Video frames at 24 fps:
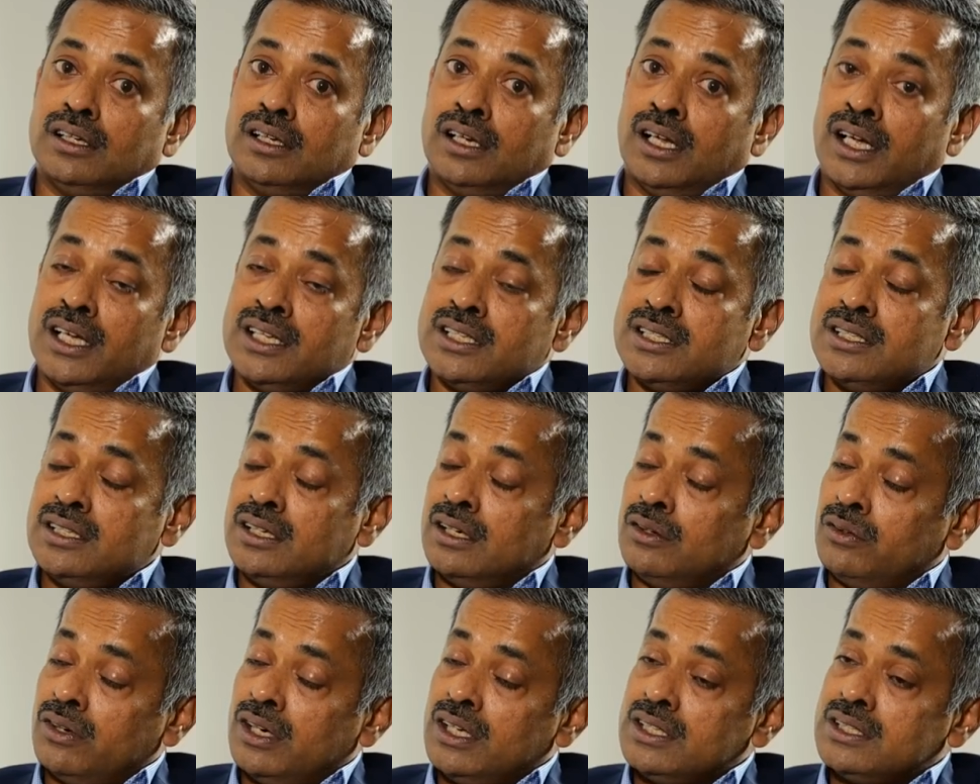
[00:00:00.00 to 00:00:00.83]
Last
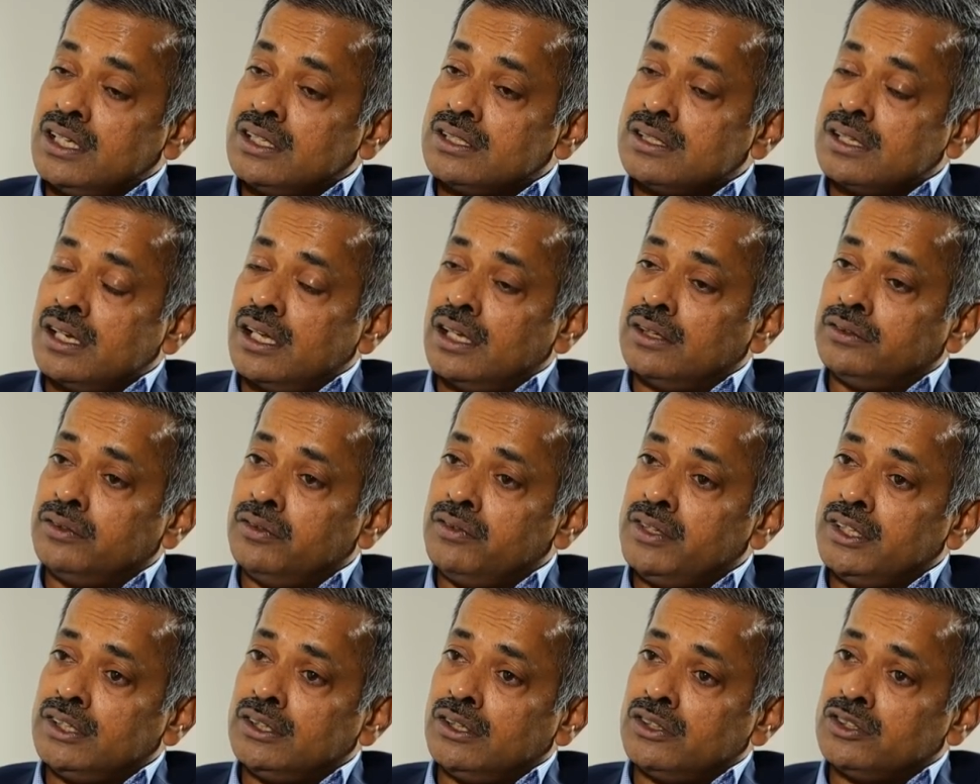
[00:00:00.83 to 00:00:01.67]
year only
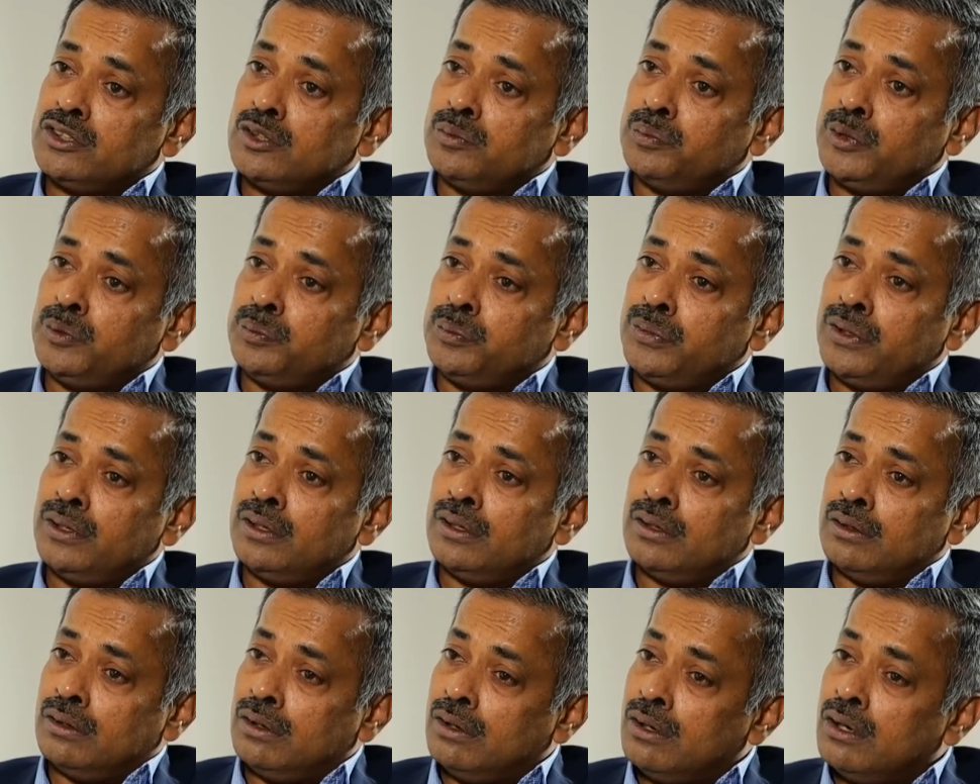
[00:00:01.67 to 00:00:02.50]
6,50,000 people
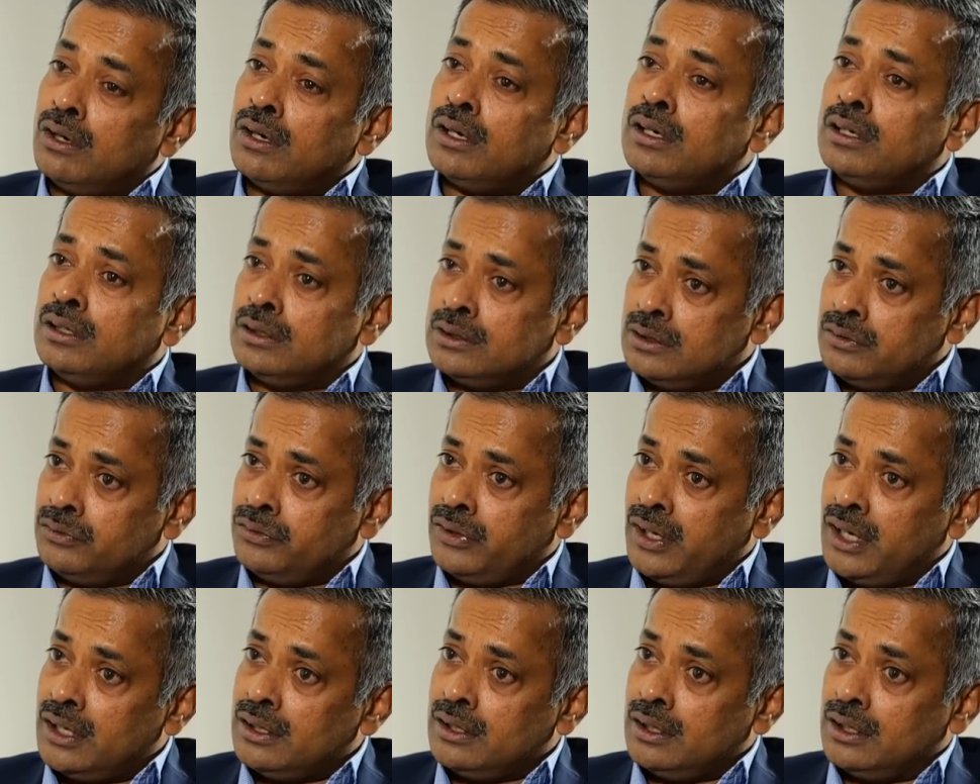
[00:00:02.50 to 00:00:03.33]
odd
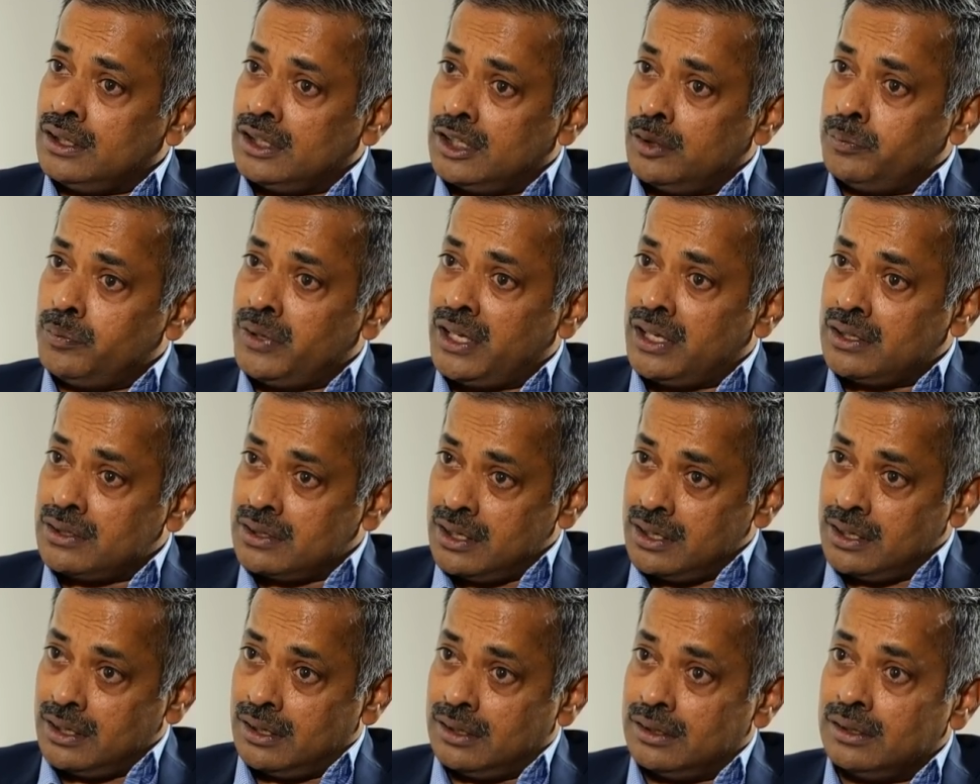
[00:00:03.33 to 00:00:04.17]
filed the income tax
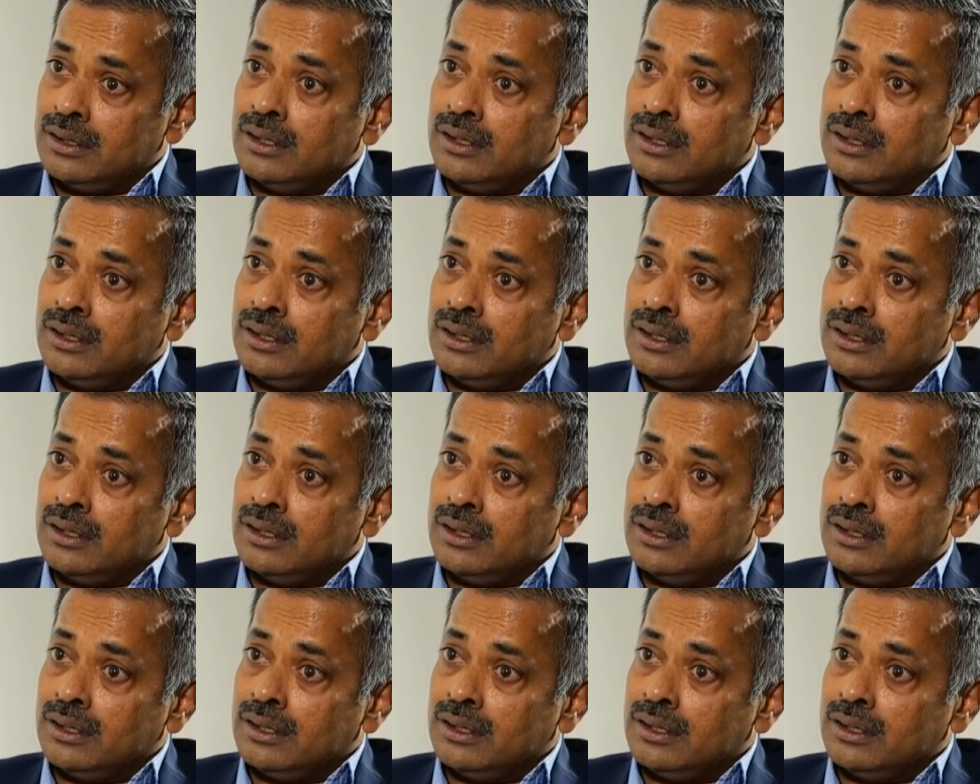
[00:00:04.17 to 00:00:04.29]
return.